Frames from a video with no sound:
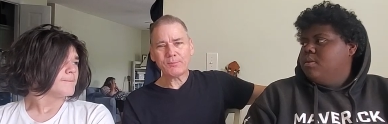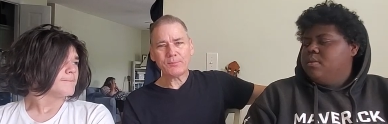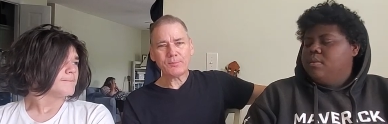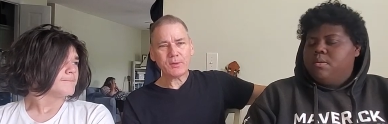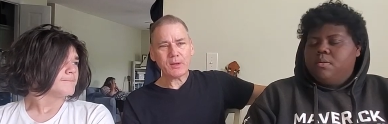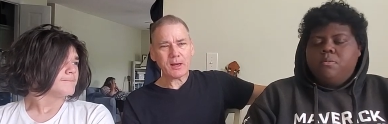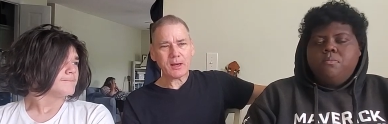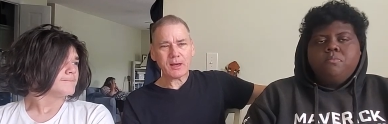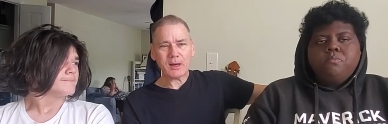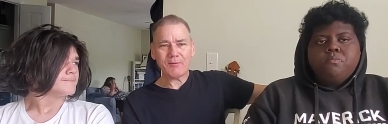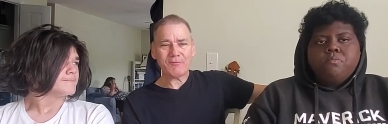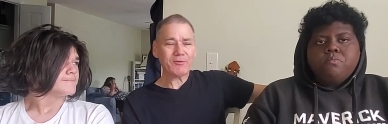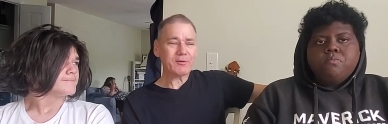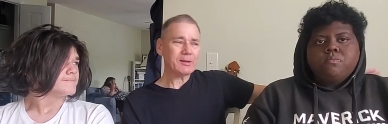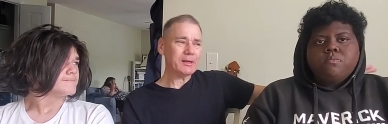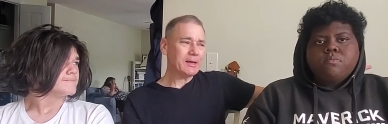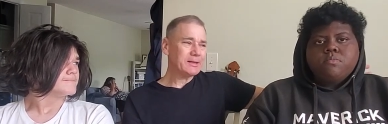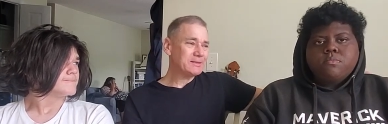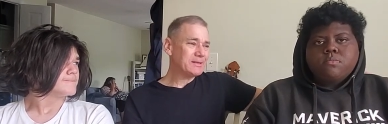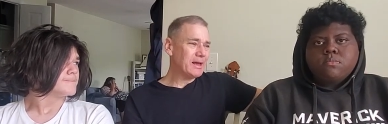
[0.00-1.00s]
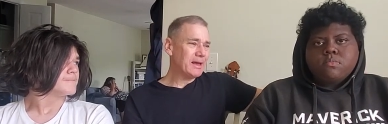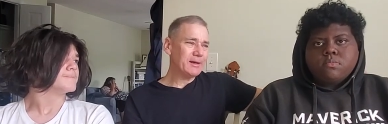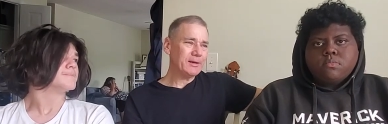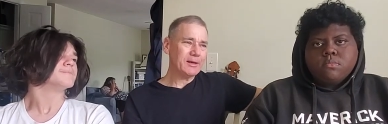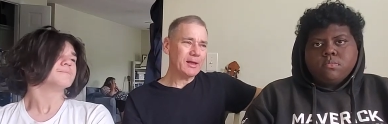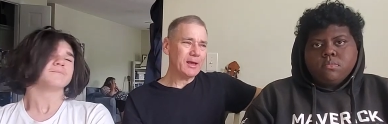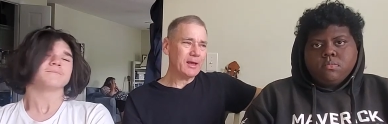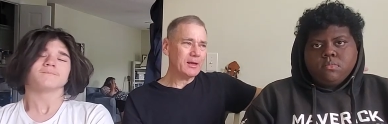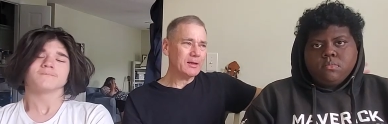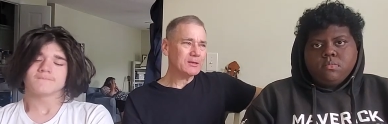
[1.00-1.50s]
Speaker 1: I kind of for like ten
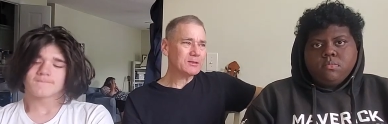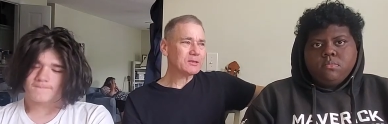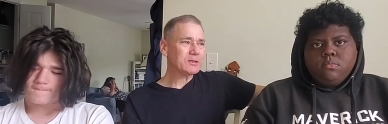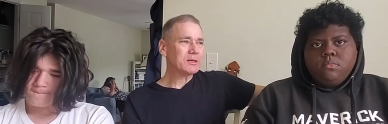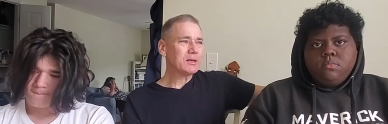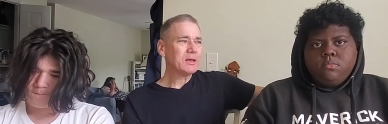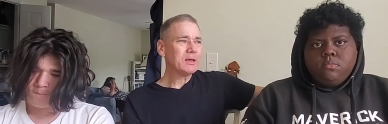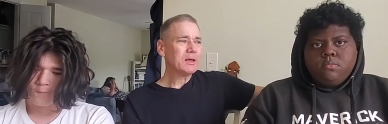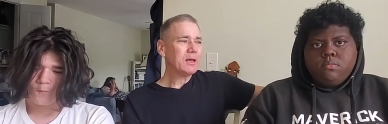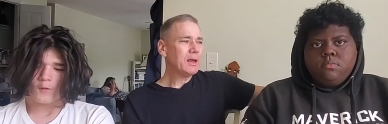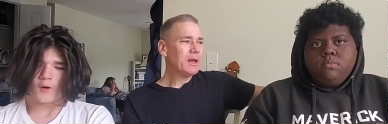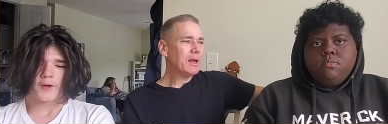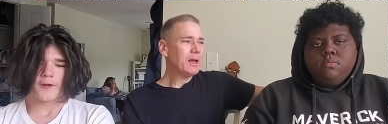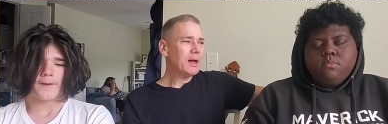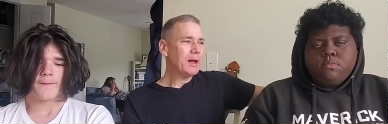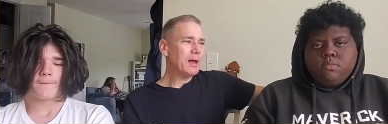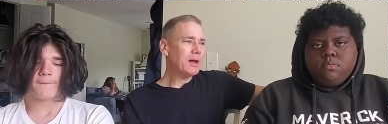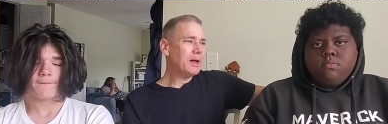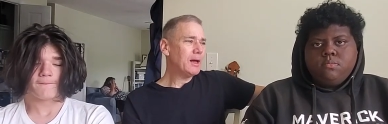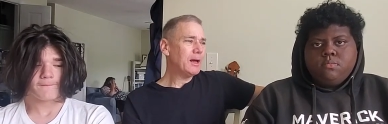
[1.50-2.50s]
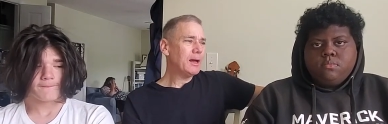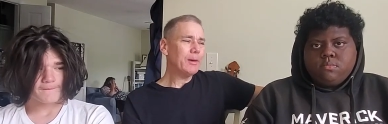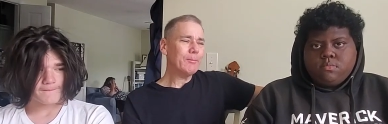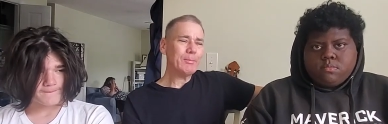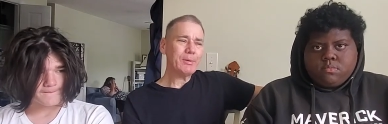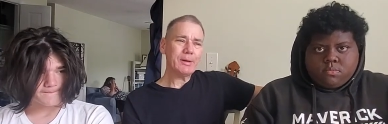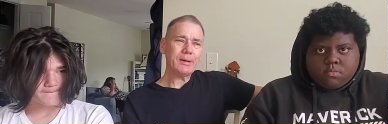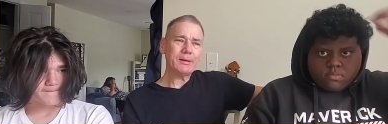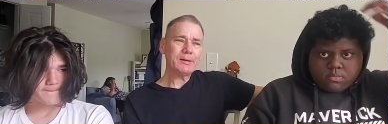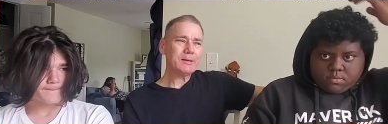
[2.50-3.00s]
days. Right. Uh,
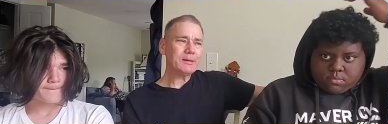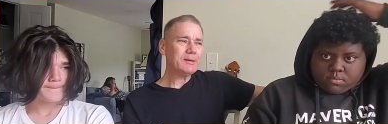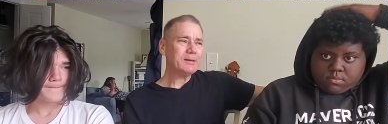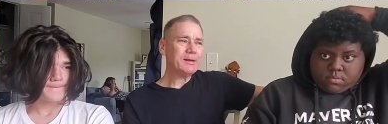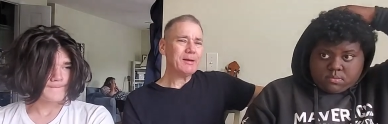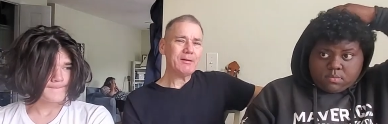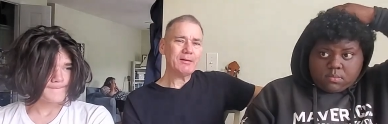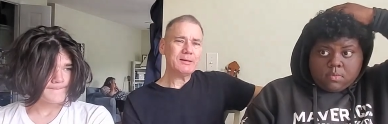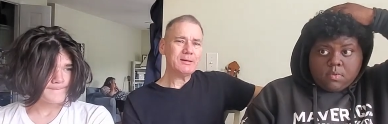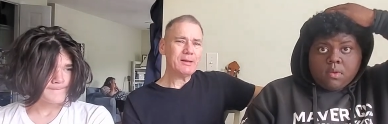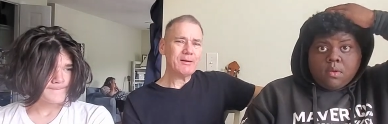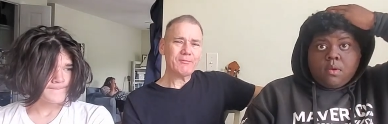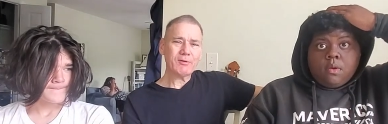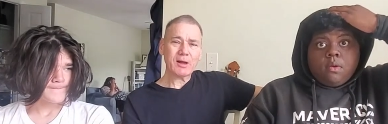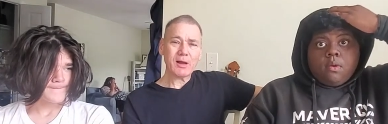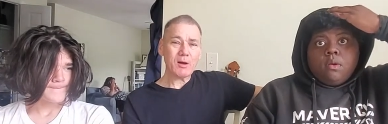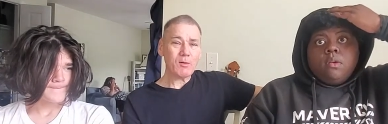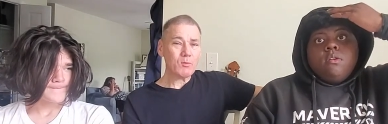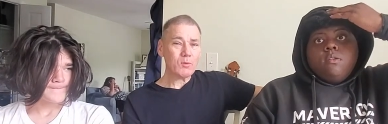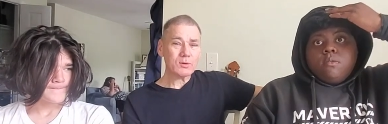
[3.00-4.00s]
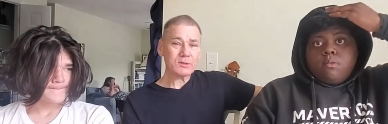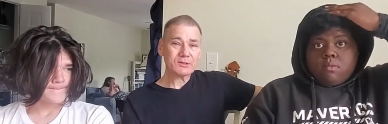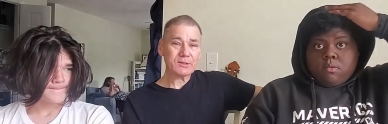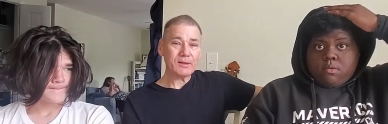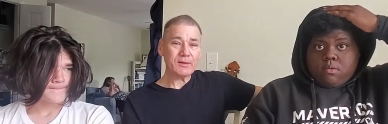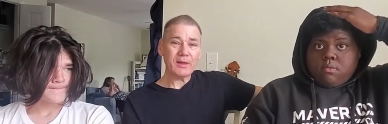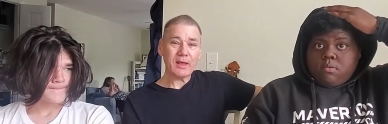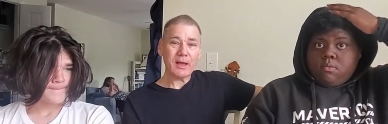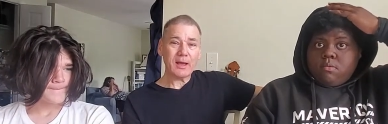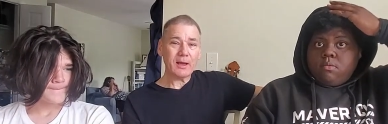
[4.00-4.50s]
but it ne- never got worse than
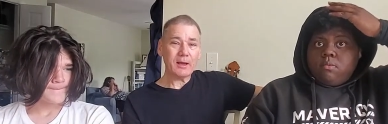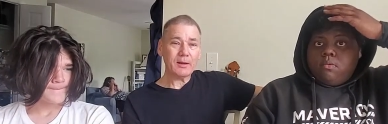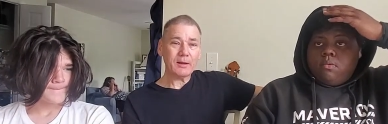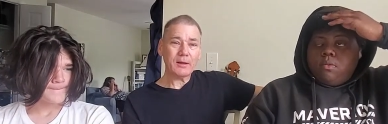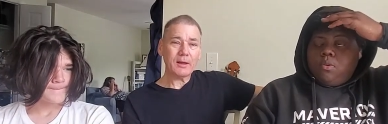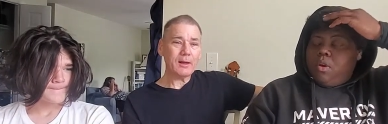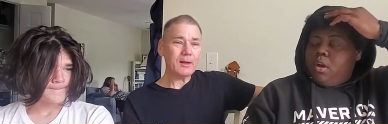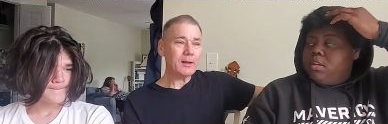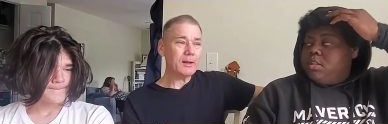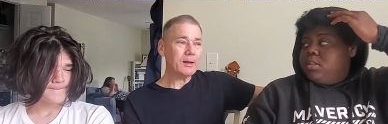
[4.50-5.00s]
that. Yeah, uh,